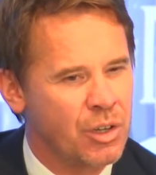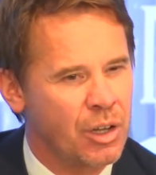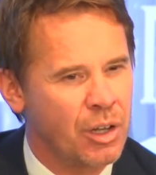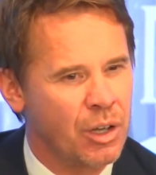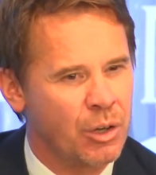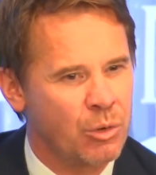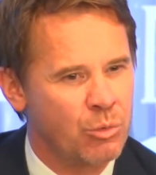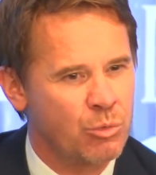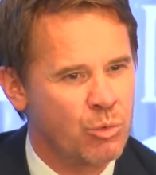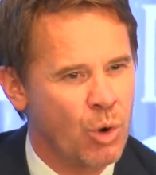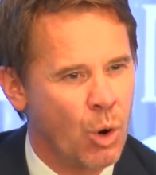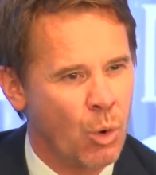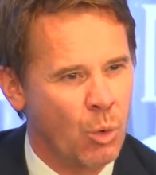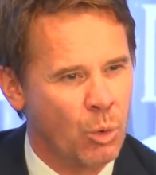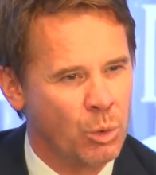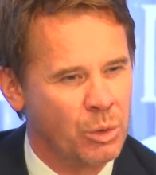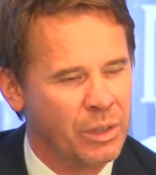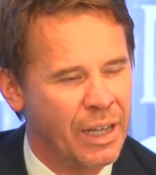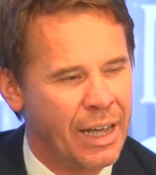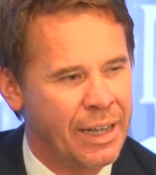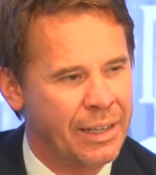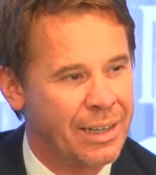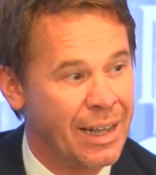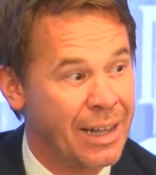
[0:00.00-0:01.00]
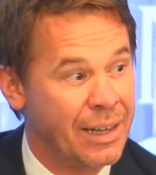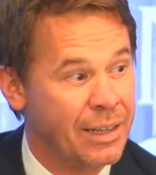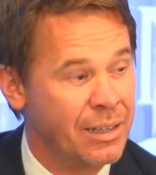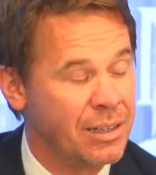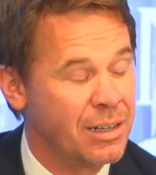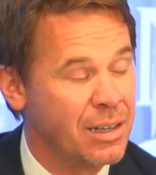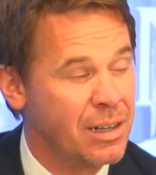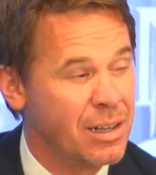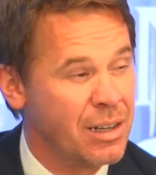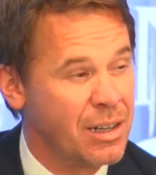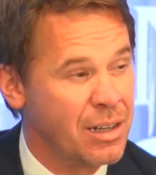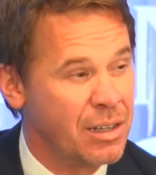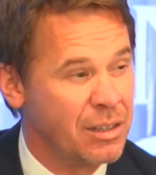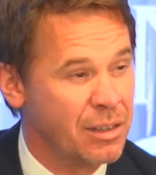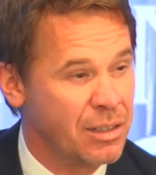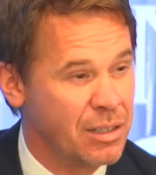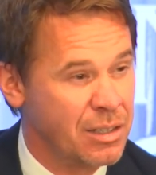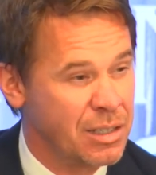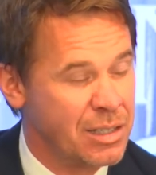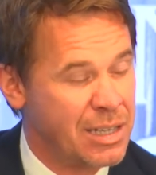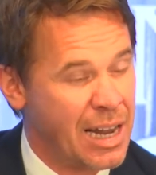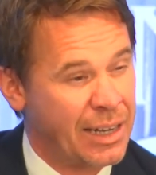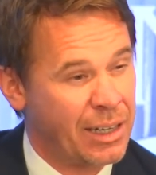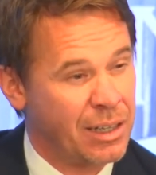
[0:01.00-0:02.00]
role. And then the
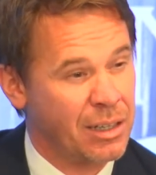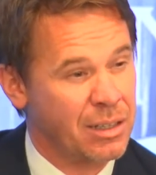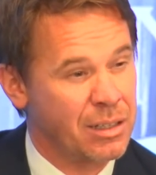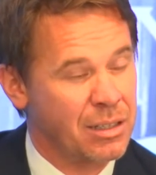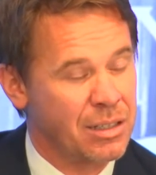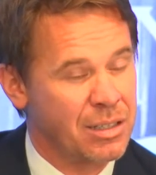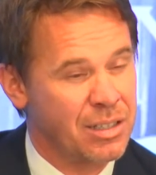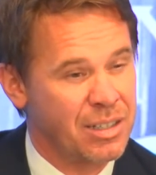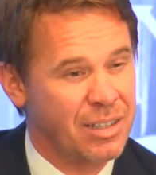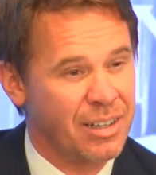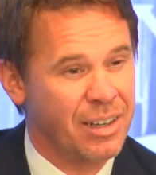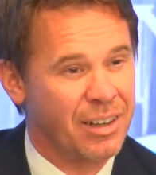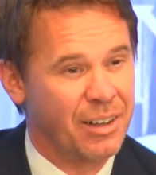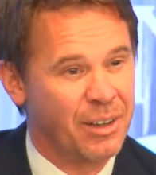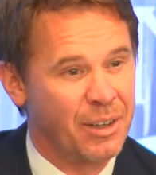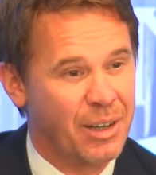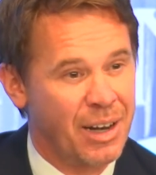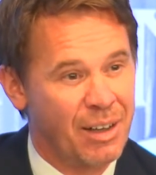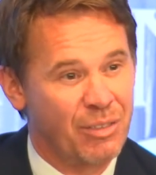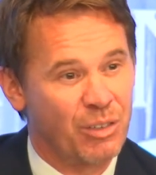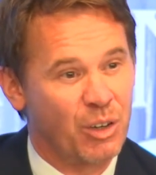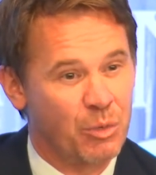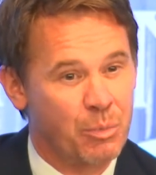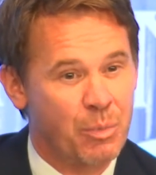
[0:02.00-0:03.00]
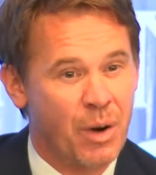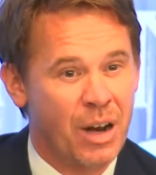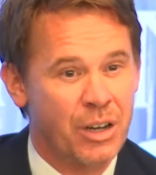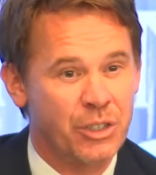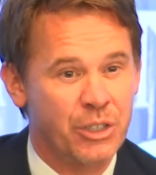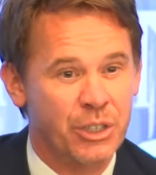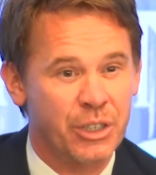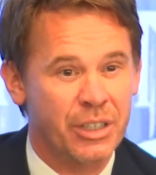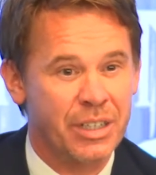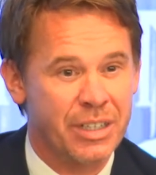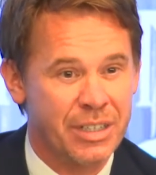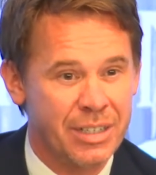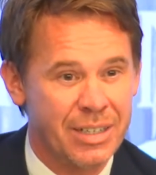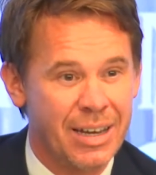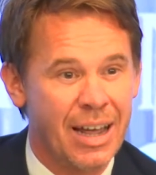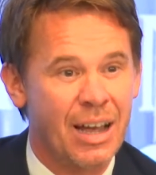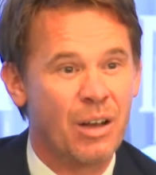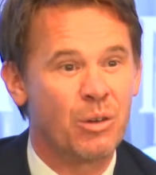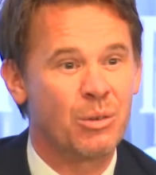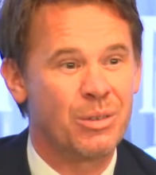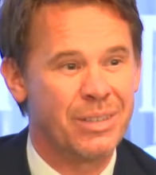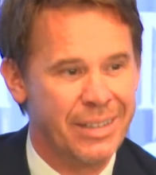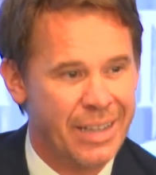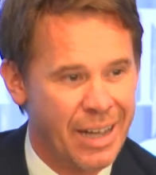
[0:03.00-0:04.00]
second level of pressure is
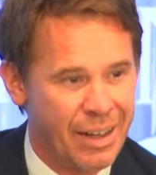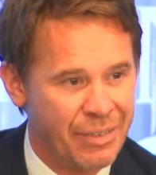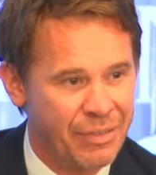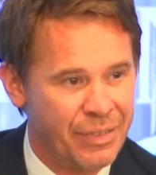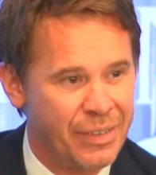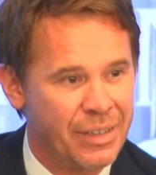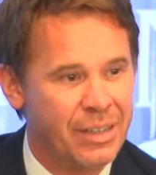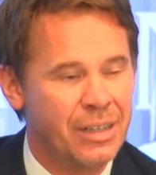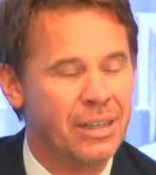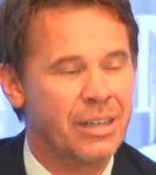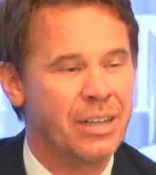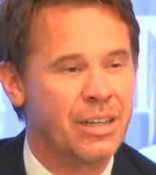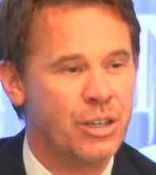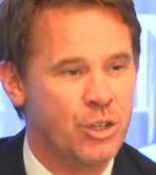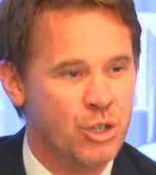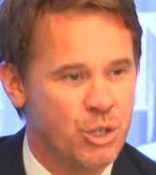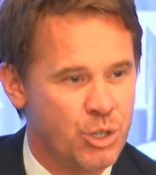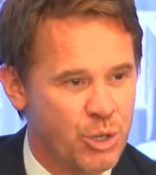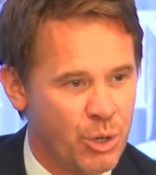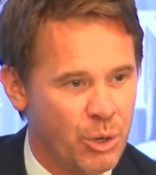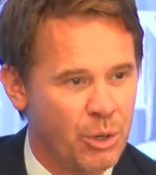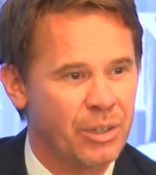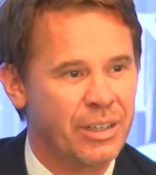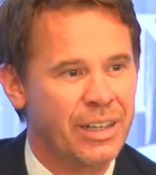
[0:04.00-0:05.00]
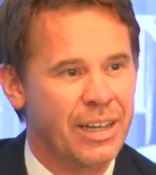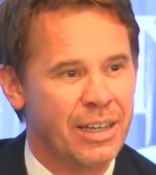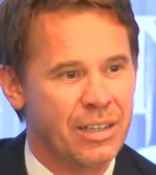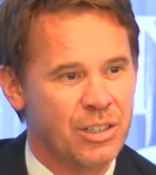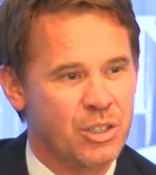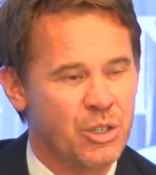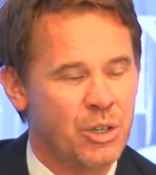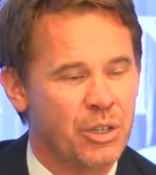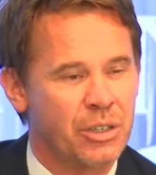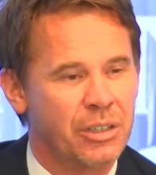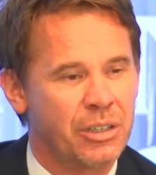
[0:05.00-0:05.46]
now definitely, surely, and certainly